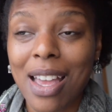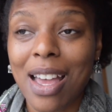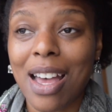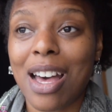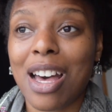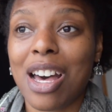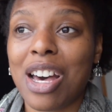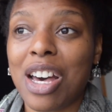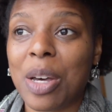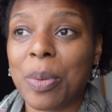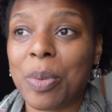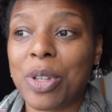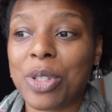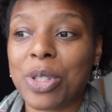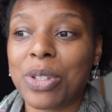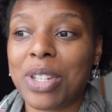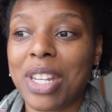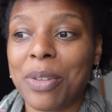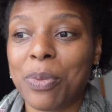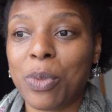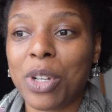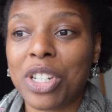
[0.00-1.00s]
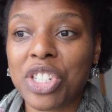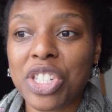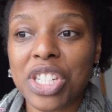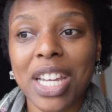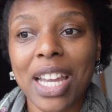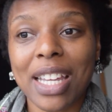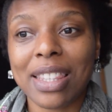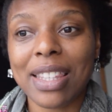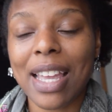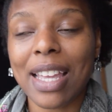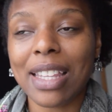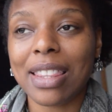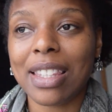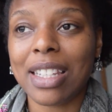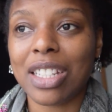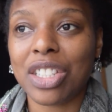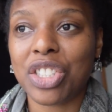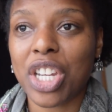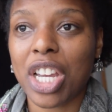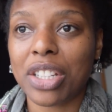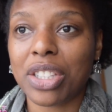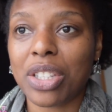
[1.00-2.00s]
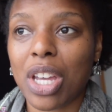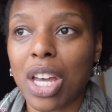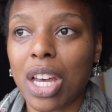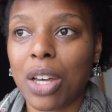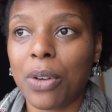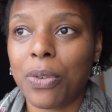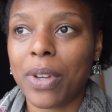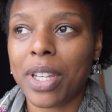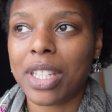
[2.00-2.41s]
And so then once she got that thing checked off,